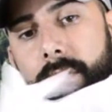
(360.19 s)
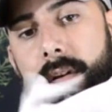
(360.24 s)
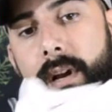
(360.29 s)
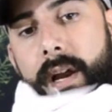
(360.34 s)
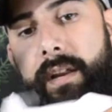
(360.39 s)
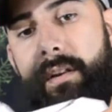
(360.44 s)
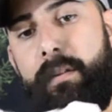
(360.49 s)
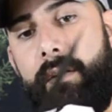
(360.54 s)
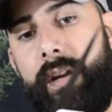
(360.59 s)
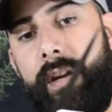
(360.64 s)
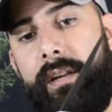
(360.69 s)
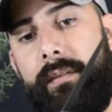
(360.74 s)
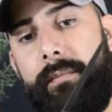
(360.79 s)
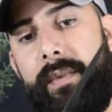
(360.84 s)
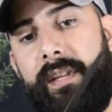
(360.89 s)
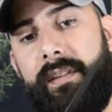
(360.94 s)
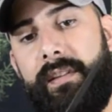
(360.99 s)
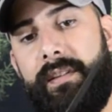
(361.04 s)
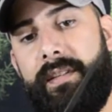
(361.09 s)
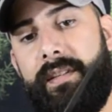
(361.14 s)
I know I can
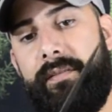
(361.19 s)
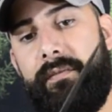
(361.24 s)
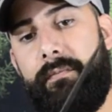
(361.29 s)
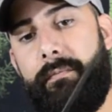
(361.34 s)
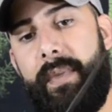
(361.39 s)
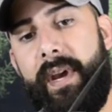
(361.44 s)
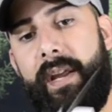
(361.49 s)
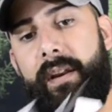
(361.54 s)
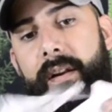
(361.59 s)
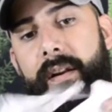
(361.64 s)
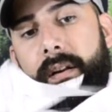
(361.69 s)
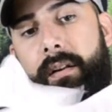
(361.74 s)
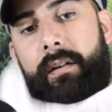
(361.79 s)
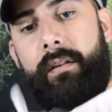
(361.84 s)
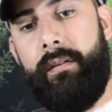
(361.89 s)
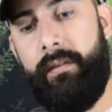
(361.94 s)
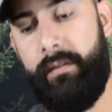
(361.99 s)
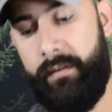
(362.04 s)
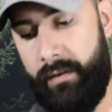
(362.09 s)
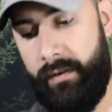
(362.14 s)
make this even better,
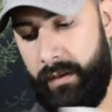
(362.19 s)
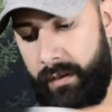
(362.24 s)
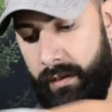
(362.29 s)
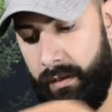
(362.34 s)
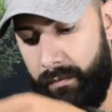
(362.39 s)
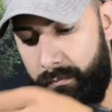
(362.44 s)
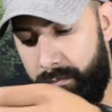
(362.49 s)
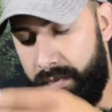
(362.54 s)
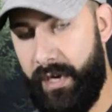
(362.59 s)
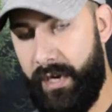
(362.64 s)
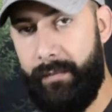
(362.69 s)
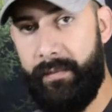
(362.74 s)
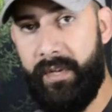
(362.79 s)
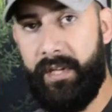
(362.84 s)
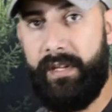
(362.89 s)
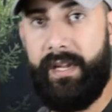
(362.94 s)
but I mean,